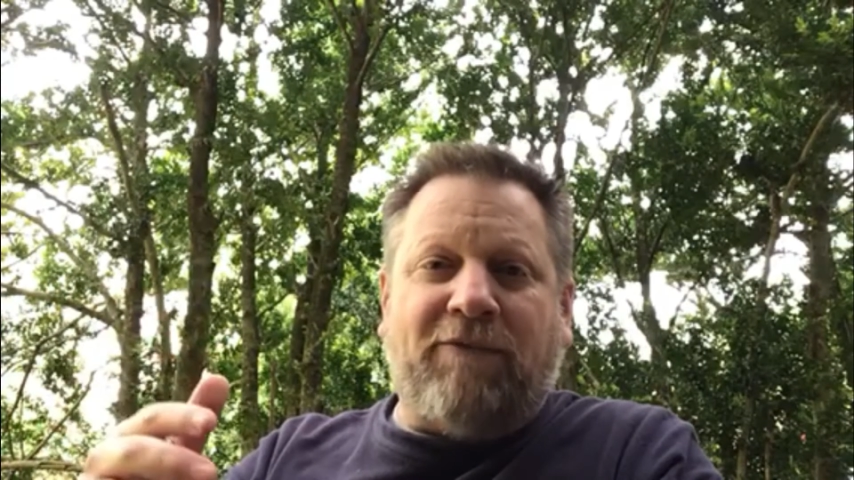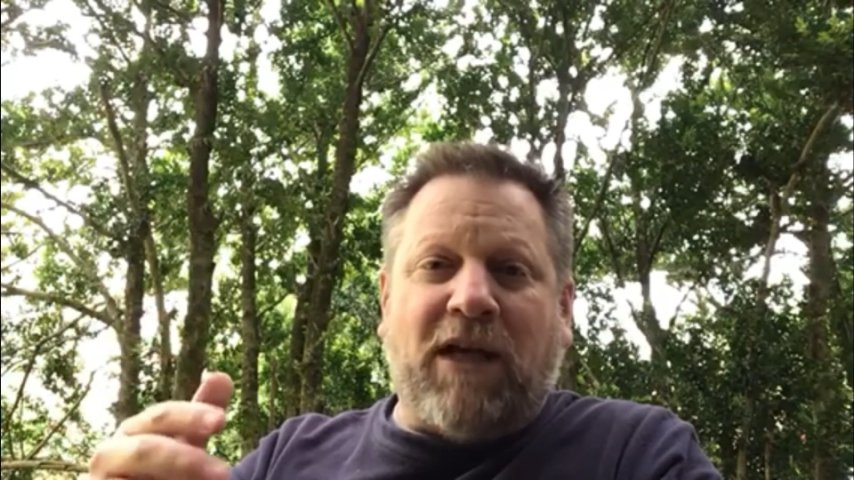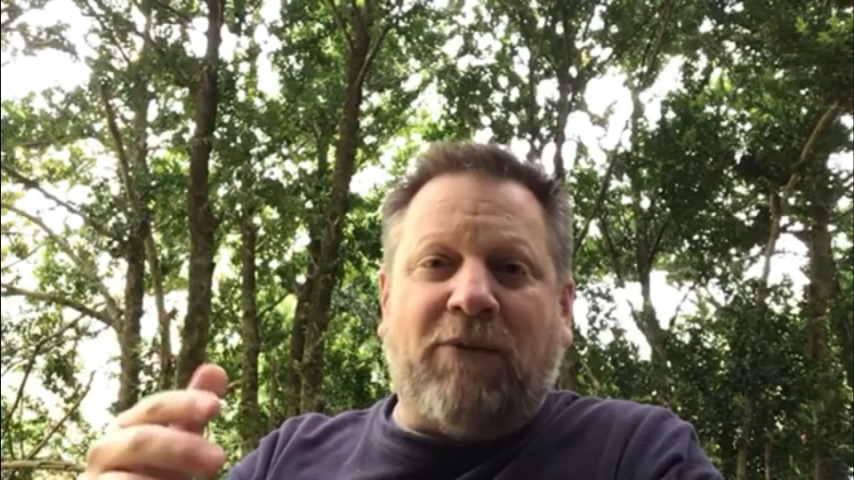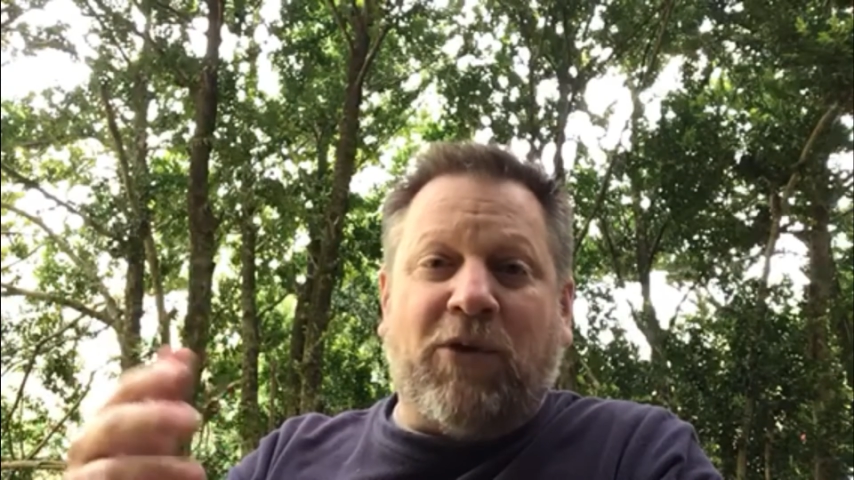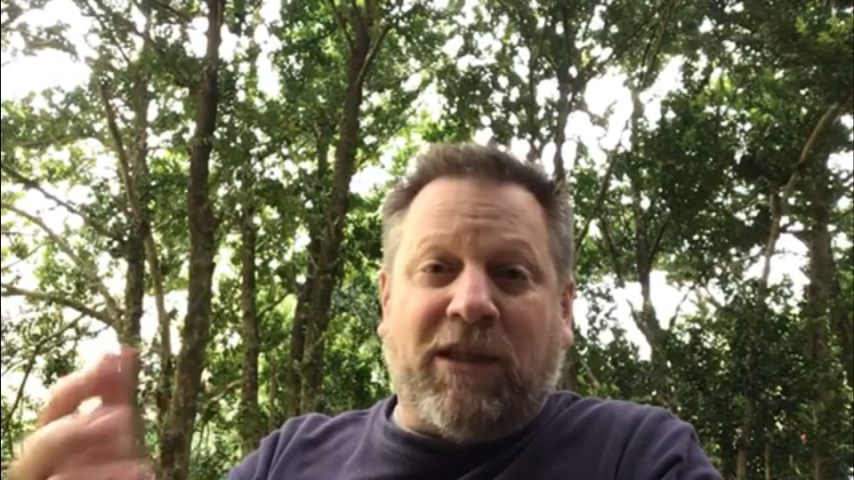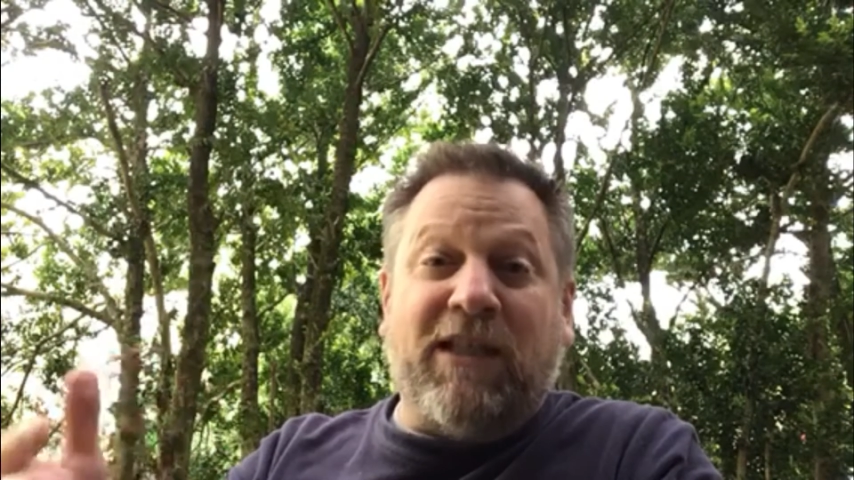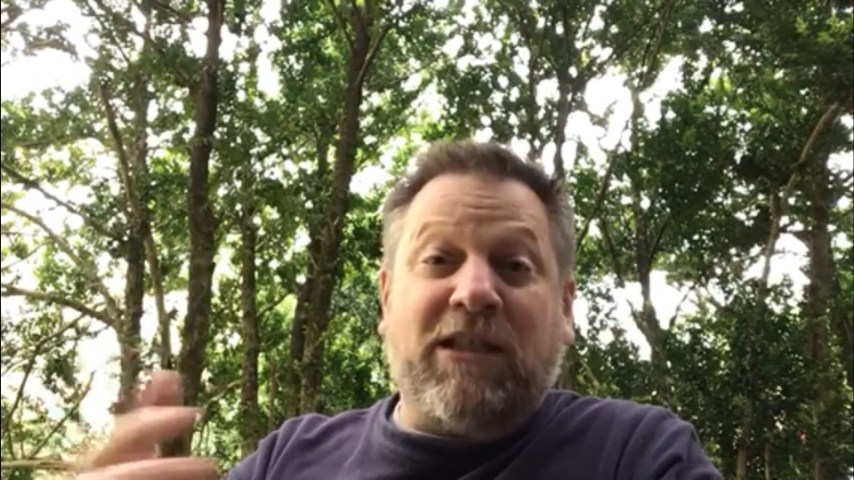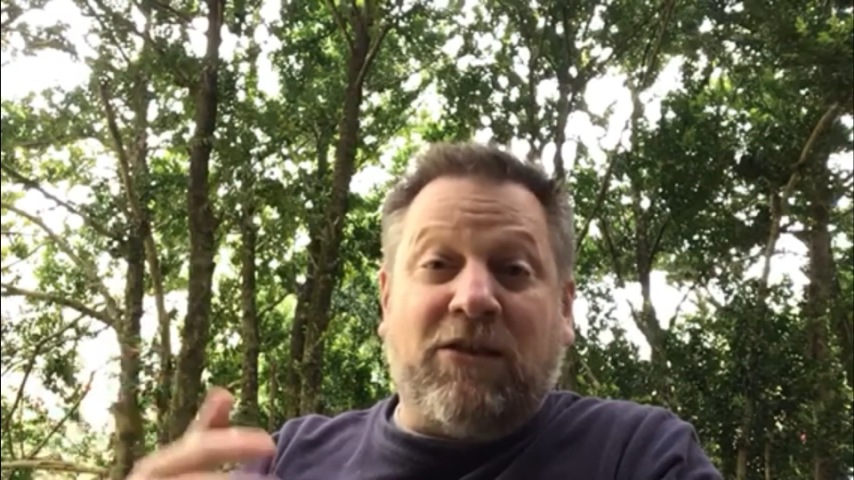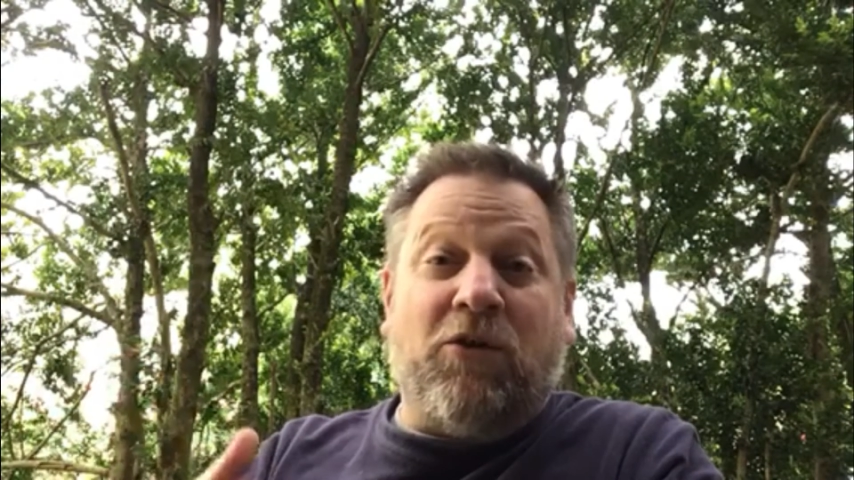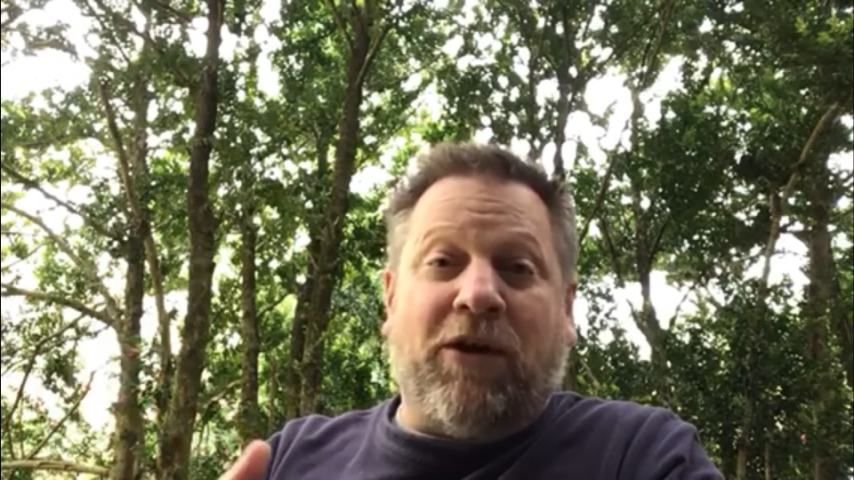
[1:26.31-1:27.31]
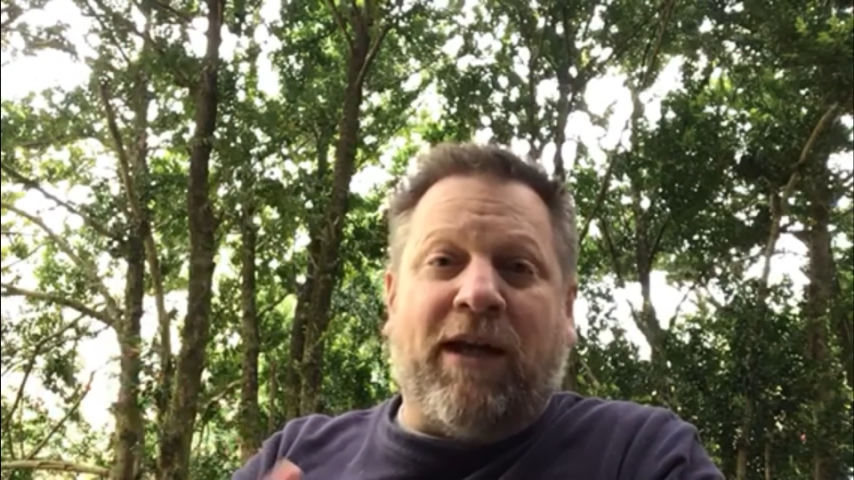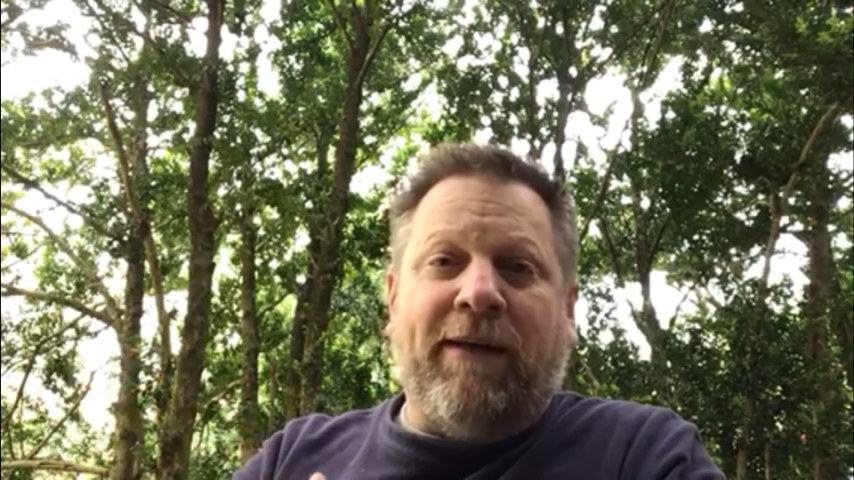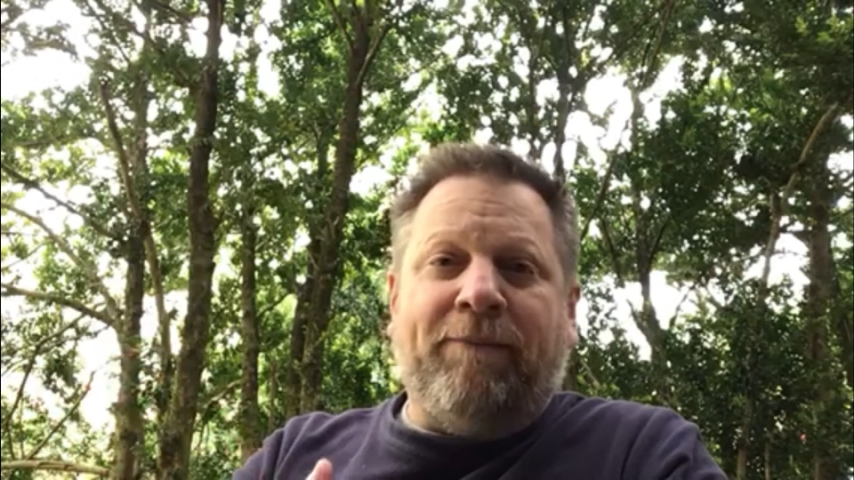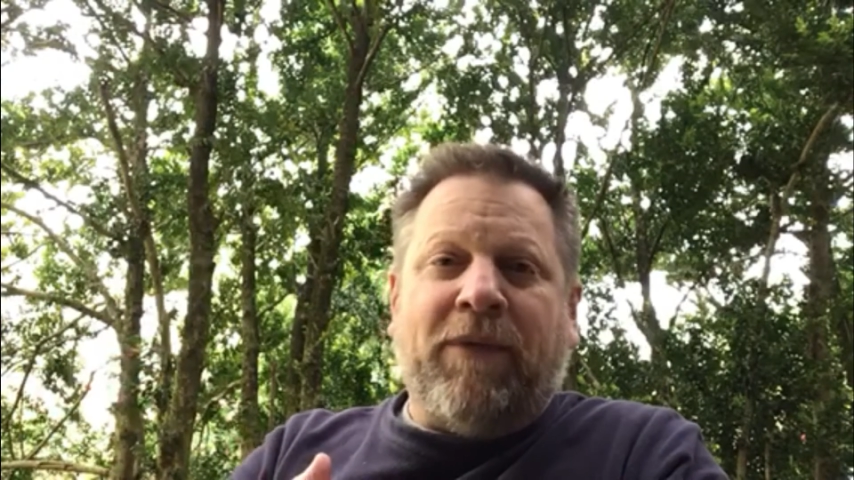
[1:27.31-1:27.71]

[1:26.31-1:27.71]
I've done with this story